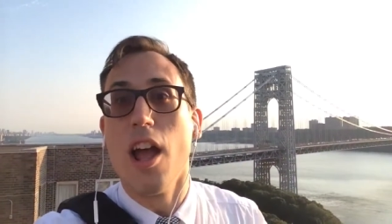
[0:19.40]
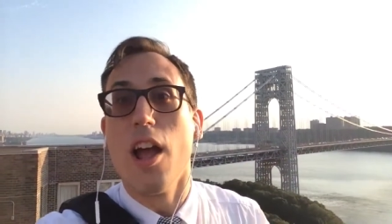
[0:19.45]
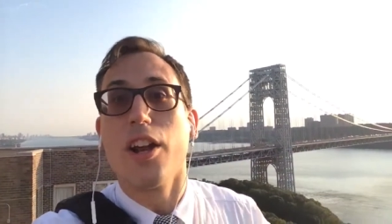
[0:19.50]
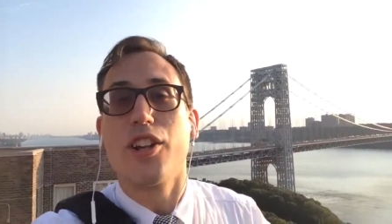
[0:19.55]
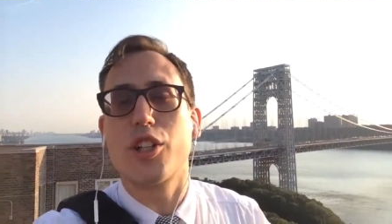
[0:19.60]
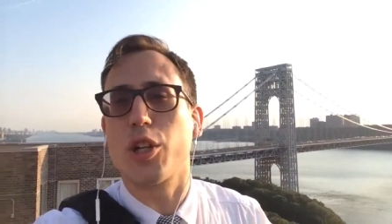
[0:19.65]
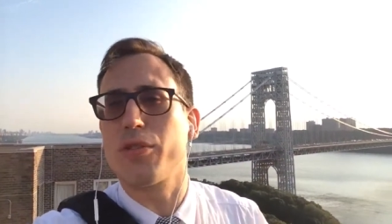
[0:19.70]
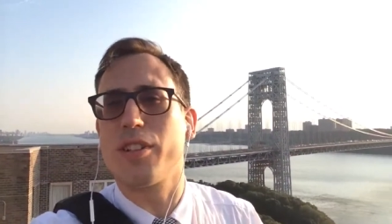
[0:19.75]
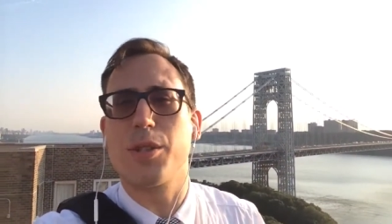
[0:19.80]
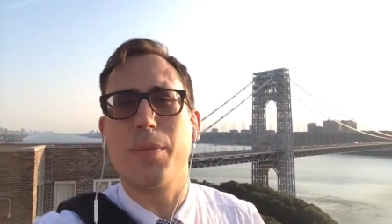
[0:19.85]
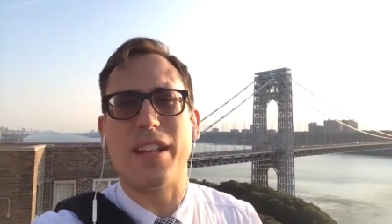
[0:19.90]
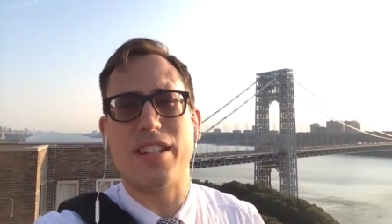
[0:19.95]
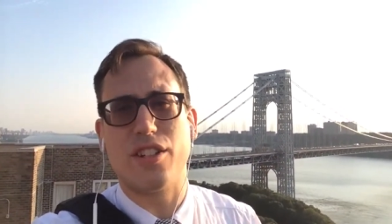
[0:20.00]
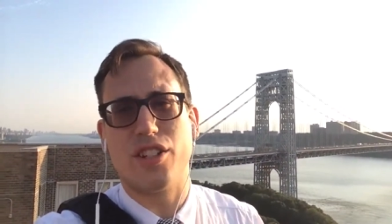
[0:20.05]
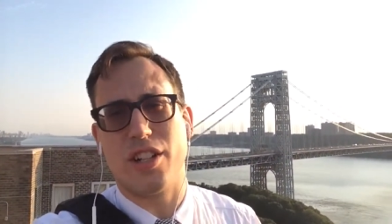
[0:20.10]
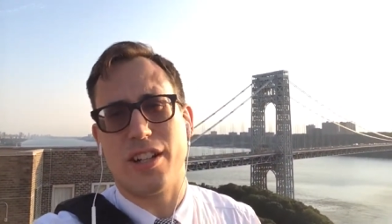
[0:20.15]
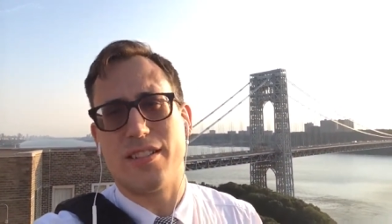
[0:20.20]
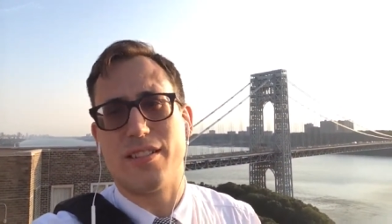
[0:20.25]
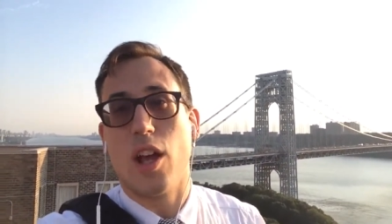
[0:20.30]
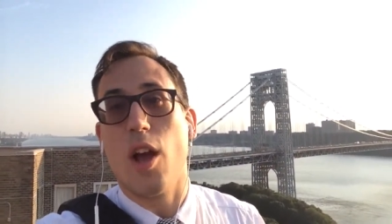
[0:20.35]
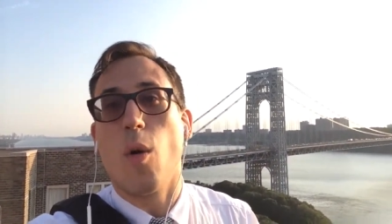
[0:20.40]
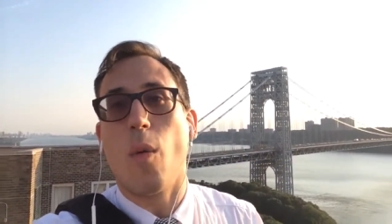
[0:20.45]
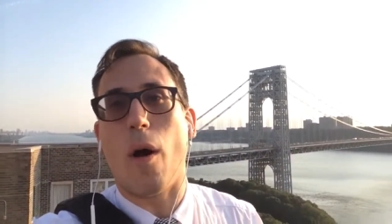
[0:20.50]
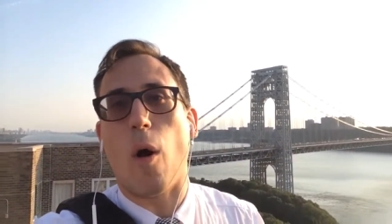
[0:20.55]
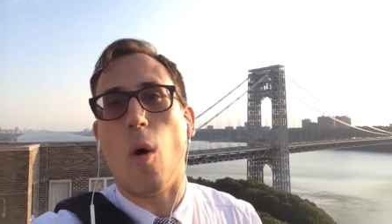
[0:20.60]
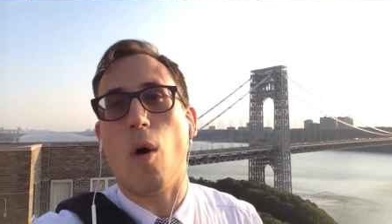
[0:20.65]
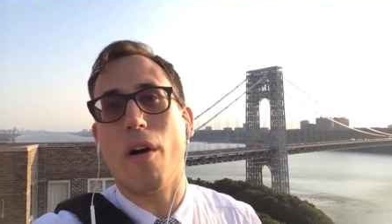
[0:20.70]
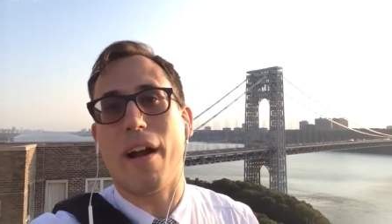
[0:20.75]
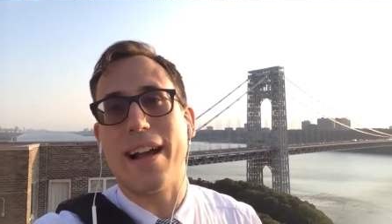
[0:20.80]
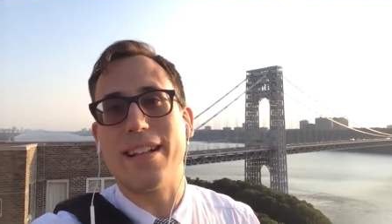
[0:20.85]
children's messages,
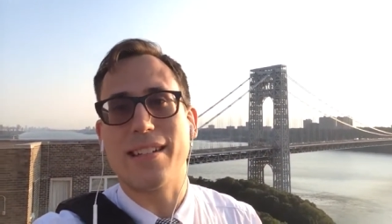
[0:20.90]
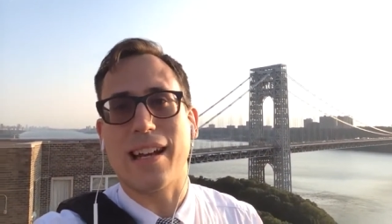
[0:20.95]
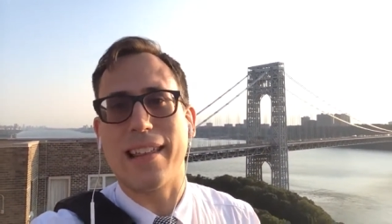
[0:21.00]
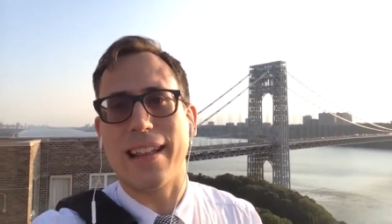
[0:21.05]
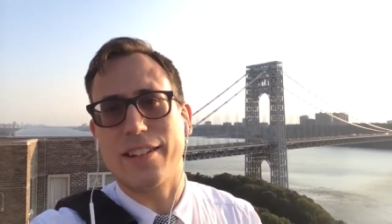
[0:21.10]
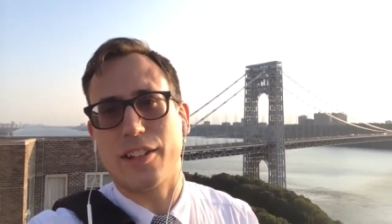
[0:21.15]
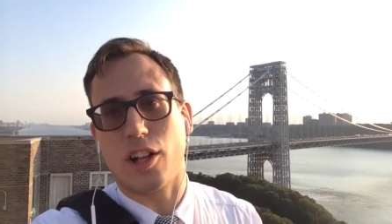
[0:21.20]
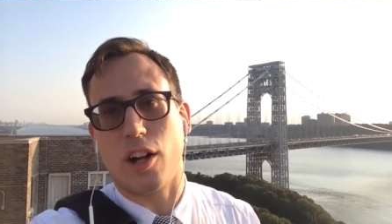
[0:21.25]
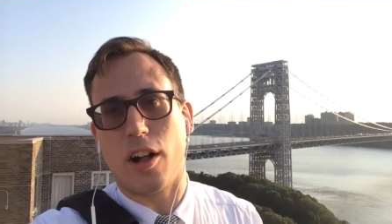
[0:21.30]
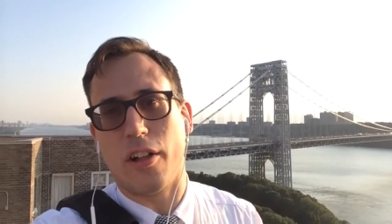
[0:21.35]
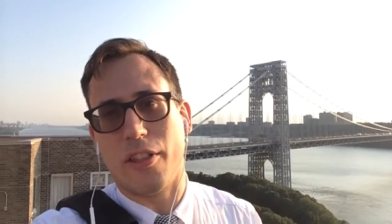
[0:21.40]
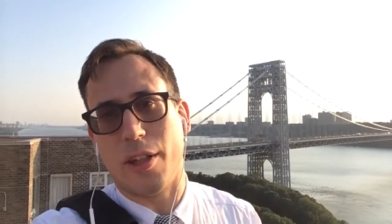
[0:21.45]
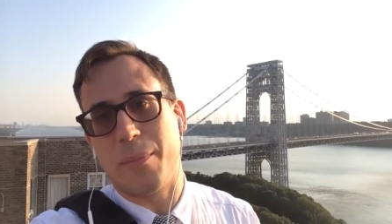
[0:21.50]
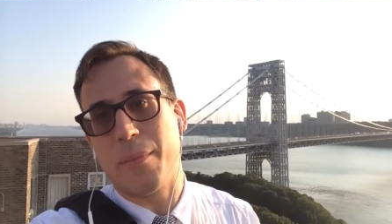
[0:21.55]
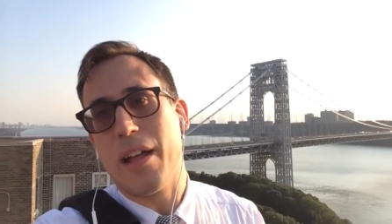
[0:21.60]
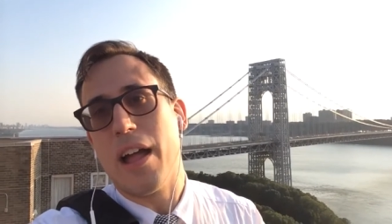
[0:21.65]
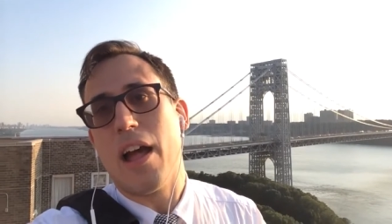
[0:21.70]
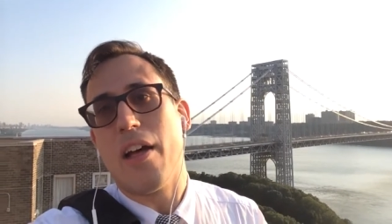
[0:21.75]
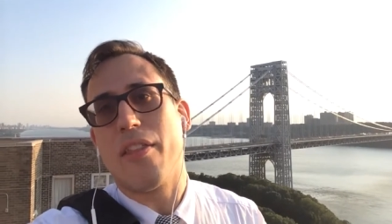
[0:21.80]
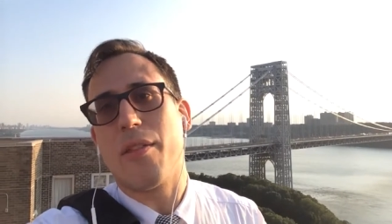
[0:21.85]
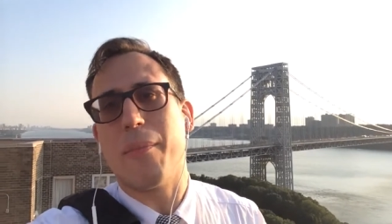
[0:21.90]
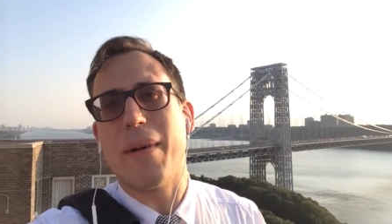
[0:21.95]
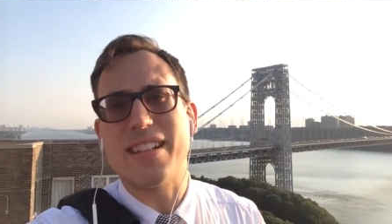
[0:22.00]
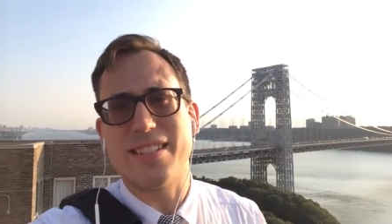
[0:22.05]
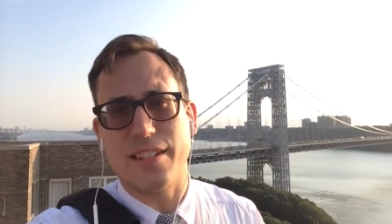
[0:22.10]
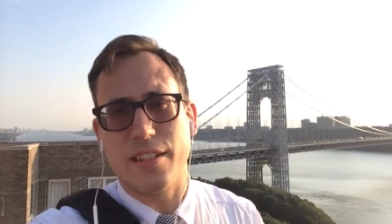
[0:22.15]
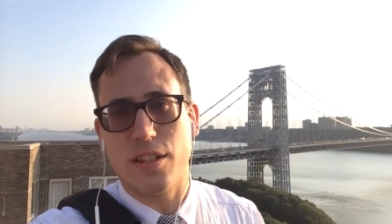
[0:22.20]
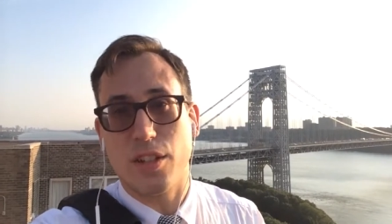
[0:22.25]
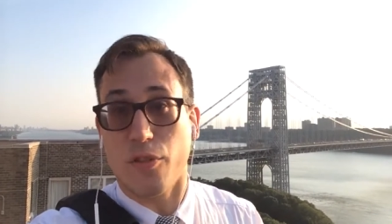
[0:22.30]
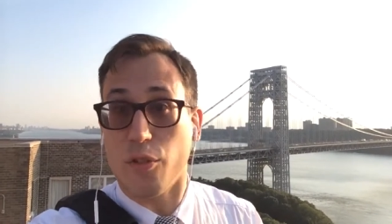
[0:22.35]
or as I like to call them, the
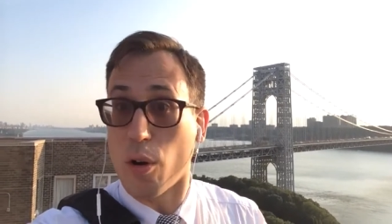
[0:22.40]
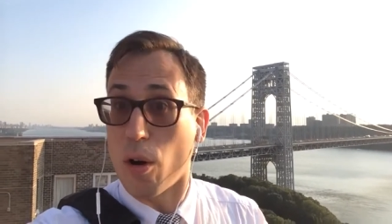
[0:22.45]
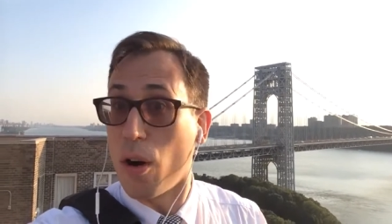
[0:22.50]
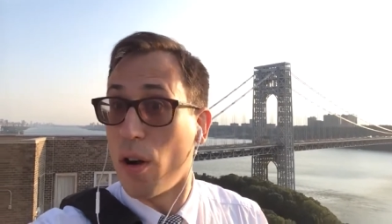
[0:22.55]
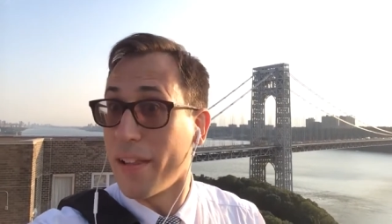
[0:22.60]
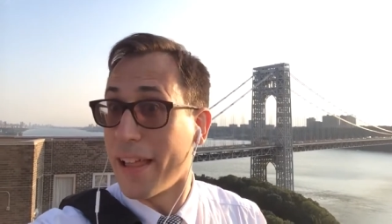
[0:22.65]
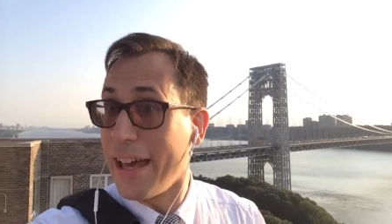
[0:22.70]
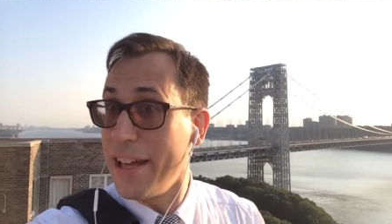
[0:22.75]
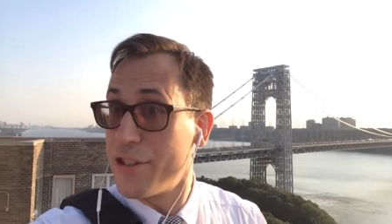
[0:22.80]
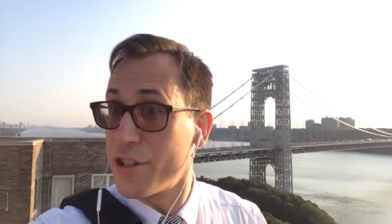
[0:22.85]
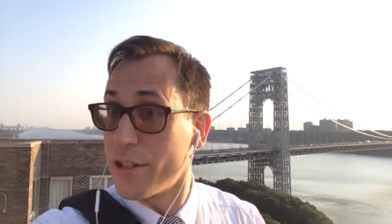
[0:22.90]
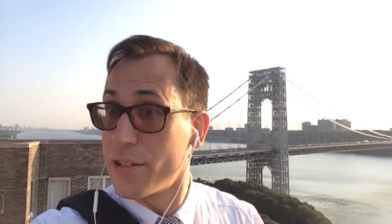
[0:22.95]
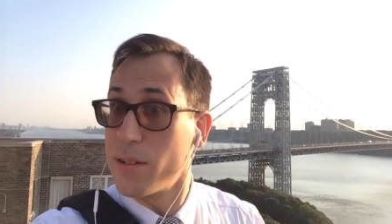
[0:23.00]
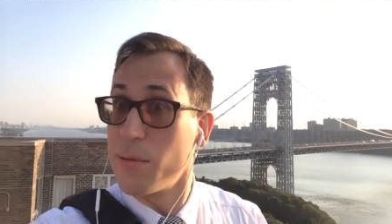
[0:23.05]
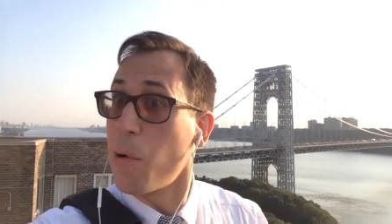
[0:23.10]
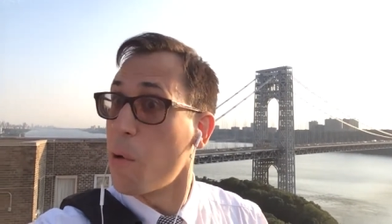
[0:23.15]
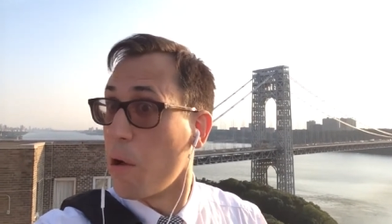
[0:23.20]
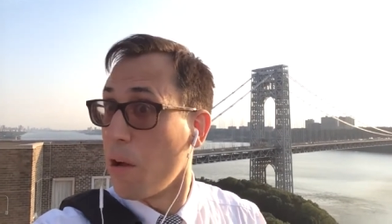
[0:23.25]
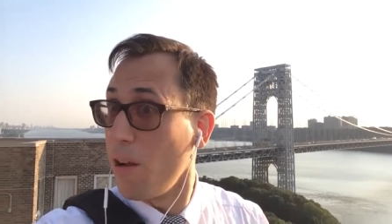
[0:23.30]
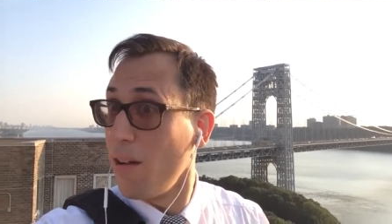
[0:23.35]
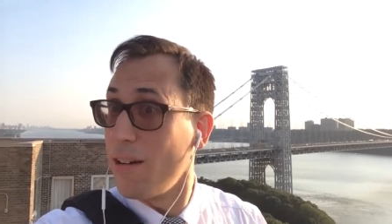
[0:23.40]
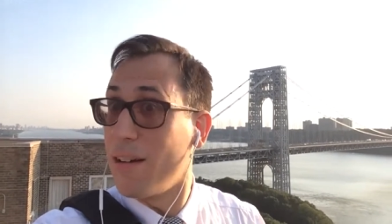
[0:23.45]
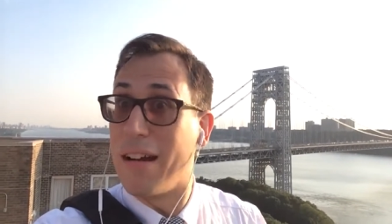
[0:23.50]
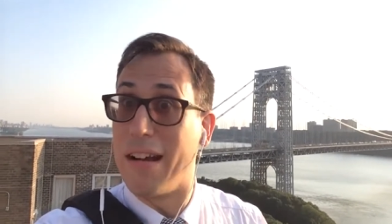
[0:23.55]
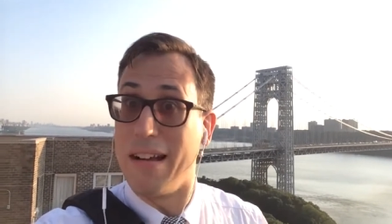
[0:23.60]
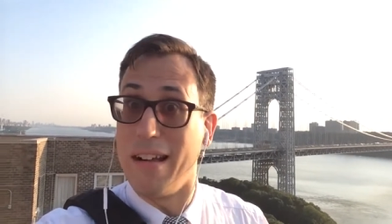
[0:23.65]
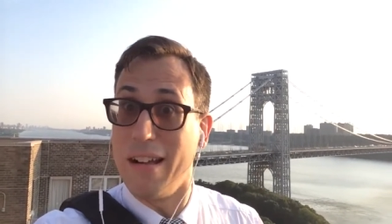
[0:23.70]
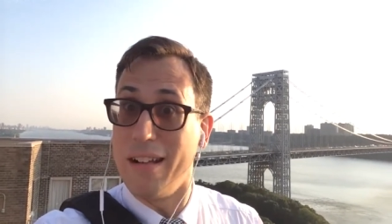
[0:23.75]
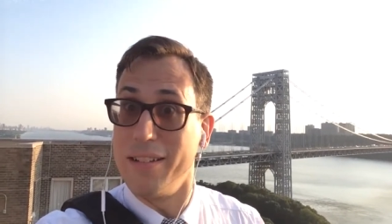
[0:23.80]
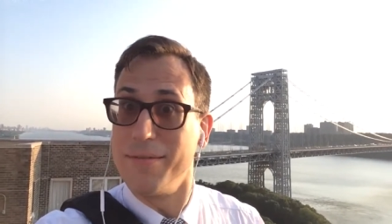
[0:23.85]
message for all ages. Huh?
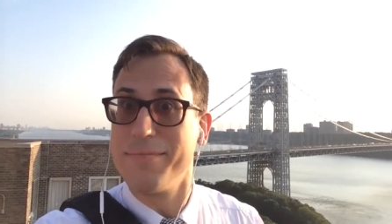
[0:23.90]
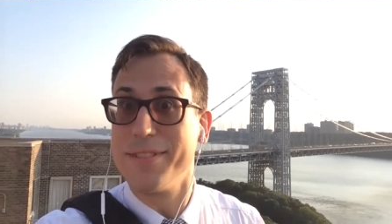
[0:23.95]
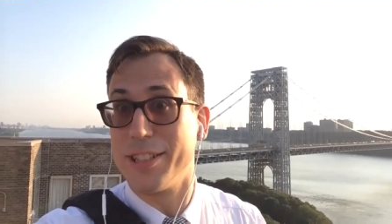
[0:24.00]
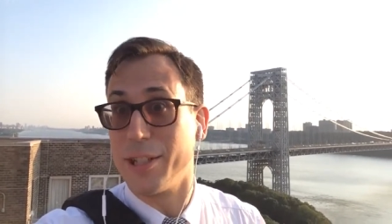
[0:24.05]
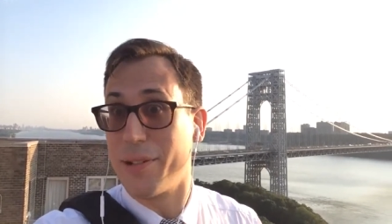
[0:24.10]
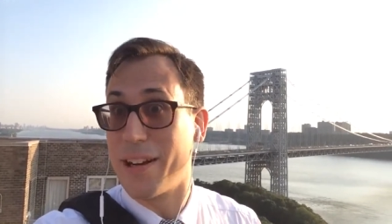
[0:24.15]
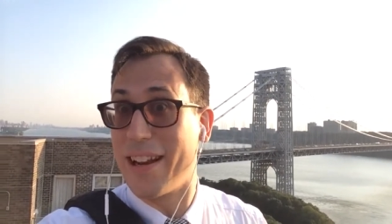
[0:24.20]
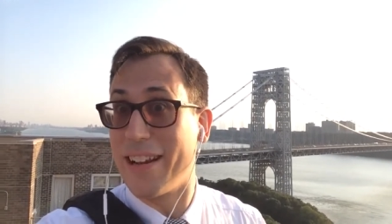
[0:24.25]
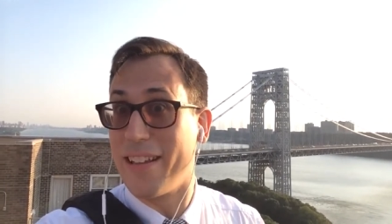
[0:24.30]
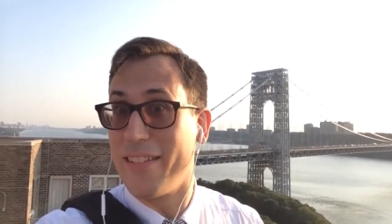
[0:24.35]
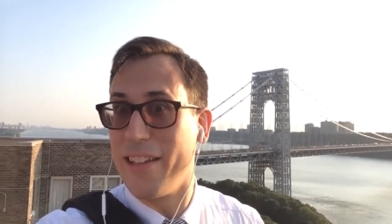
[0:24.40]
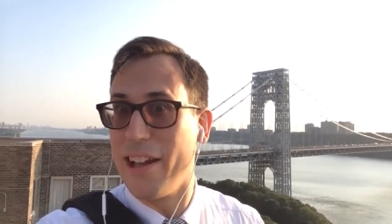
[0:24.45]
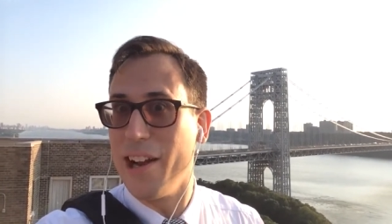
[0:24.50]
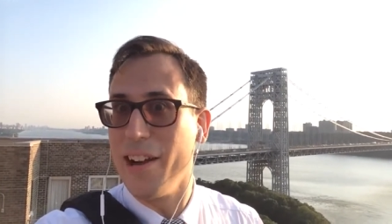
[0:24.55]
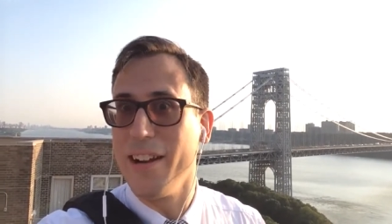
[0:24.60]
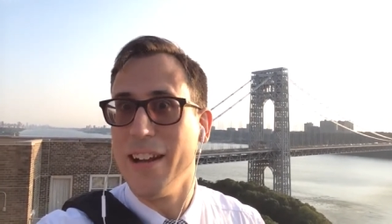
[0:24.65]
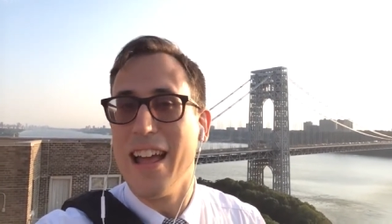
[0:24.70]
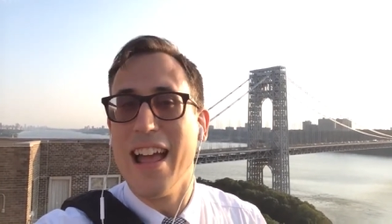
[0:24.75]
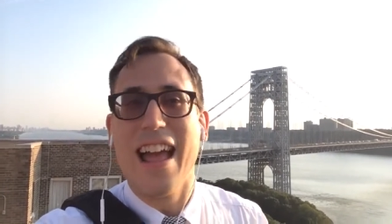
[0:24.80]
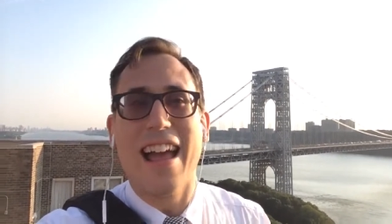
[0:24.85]
Huh? See what I did there?